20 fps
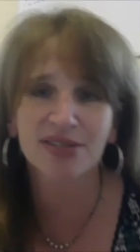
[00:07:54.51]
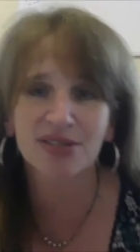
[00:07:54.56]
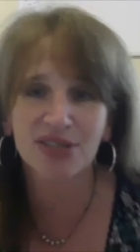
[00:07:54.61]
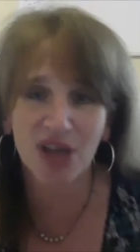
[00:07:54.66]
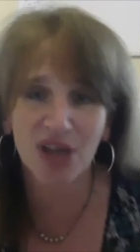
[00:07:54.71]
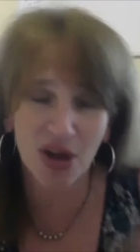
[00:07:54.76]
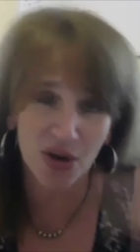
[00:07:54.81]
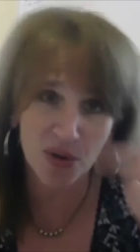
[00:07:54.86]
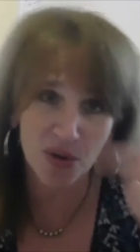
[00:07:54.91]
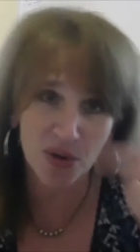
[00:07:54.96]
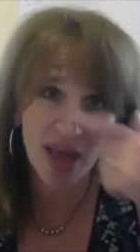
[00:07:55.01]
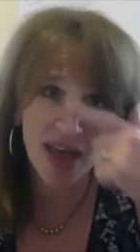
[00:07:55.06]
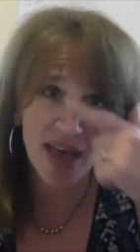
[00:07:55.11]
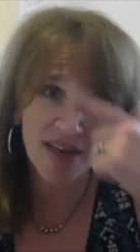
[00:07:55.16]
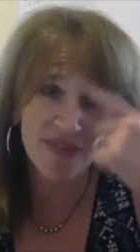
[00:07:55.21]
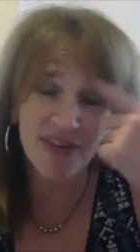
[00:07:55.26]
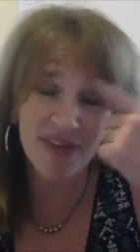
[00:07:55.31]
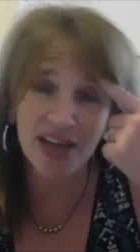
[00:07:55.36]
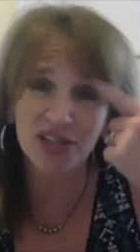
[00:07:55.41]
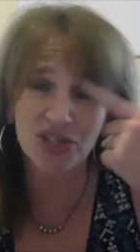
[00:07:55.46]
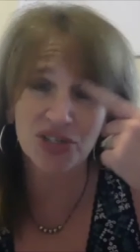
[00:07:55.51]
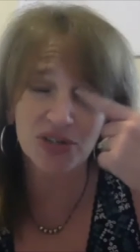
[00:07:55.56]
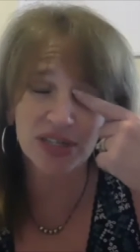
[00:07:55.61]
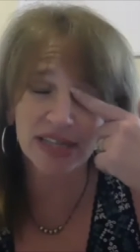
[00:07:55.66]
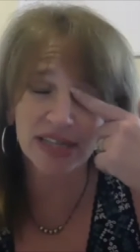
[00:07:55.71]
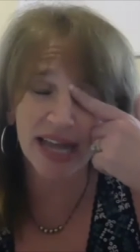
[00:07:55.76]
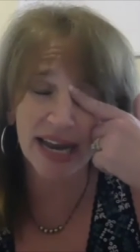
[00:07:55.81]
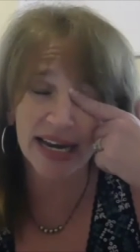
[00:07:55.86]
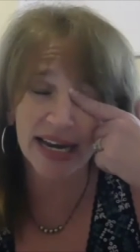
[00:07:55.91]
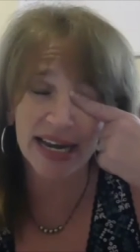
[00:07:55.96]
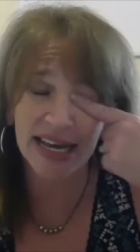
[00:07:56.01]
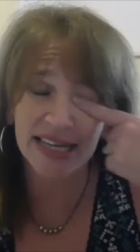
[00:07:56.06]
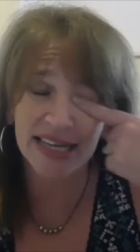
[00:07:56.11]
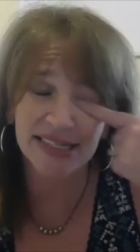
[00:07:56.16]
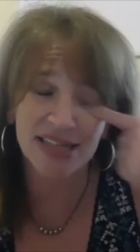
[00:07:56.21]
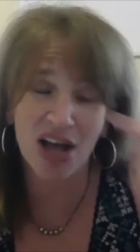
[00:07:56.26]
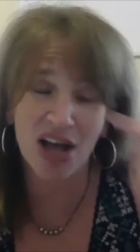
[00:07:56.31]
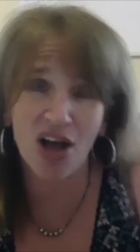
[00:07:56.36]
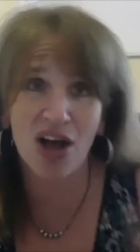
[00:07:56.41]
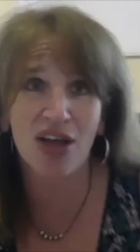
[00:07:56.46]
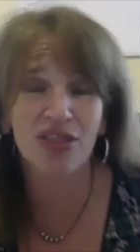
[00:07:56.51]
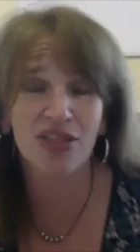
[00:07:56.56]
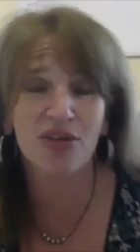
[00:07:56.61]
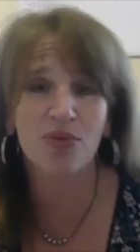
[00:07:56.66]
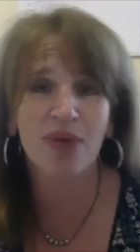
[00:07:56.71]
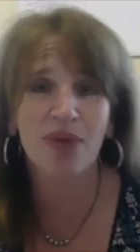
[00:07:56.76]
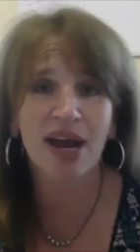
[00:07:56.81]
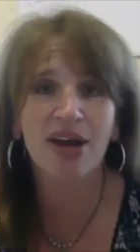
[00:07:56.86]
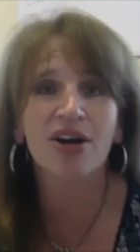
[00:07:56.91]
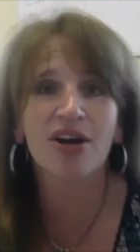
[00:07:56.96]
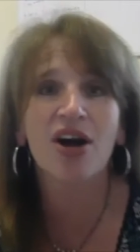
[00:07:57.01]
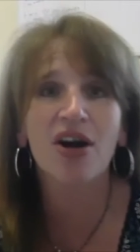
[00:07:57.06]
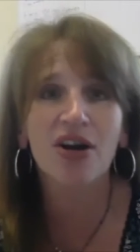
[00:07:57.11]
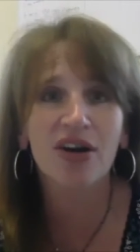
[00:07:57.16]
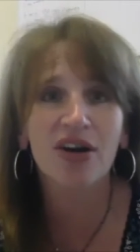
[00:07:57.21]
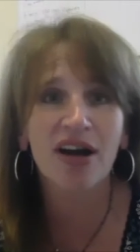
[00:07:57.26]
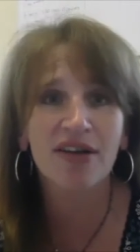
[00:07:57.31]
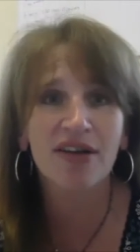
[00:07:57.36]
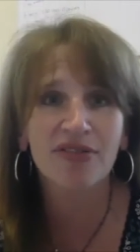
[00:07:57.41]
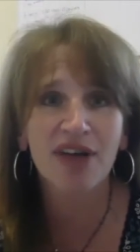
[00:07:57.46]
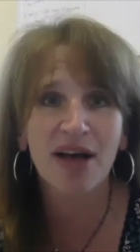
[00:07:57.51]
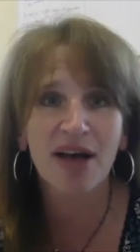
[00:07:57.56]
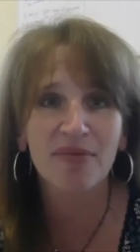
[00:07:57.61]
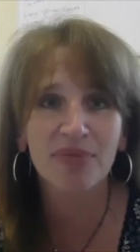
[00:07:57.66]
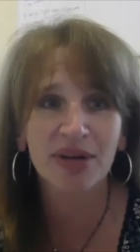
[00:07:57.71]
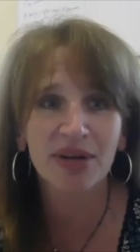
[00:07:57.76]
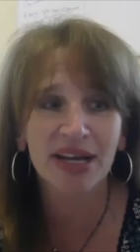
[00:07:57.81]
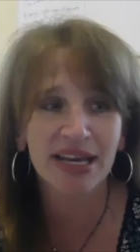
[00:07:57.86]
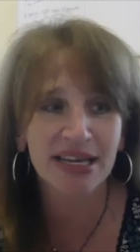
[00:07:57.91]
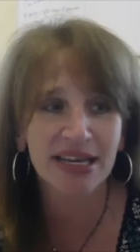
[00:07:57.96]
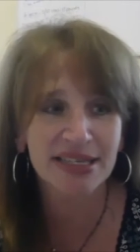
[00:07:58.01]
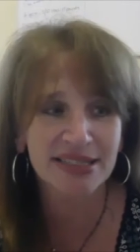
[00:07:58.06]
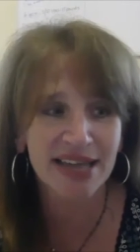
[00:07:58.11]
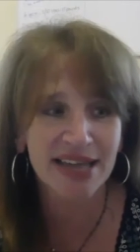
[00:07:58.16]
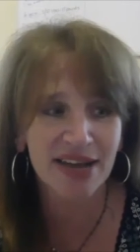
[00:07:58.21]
So Venture Atlanta is on the radar of companies